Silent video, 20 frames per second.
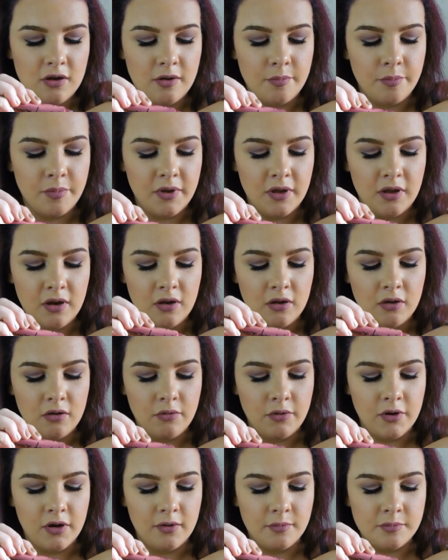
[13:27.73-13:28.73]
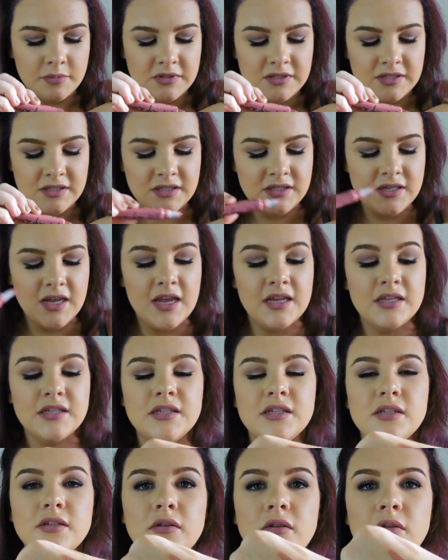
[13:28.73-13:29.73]
I've been going
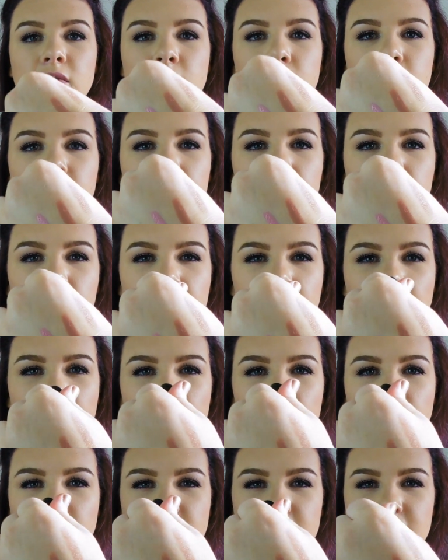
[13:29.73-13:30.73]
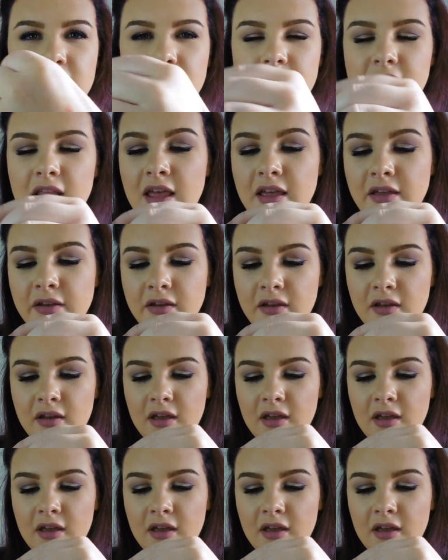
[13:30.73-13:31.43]
obsessed with pink recently um,